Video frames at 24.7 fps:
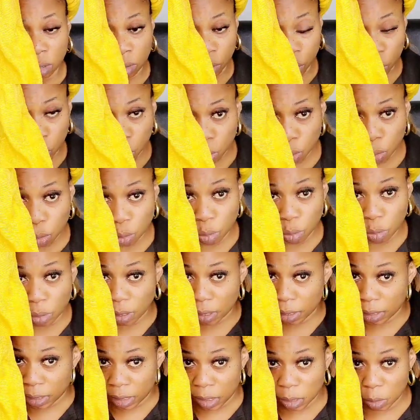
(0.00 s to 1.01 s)
do
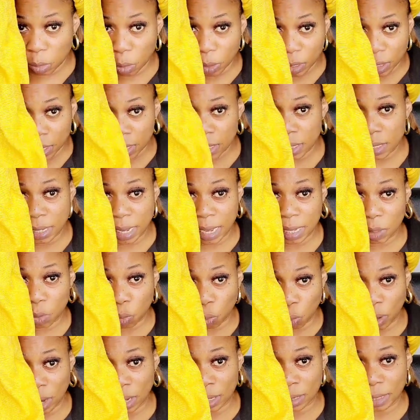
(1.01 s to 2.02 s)
the easiest
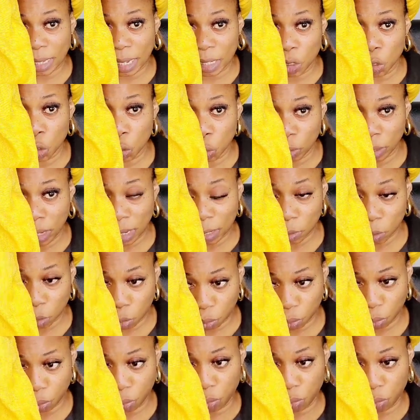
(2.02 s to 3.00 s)
one that you can do.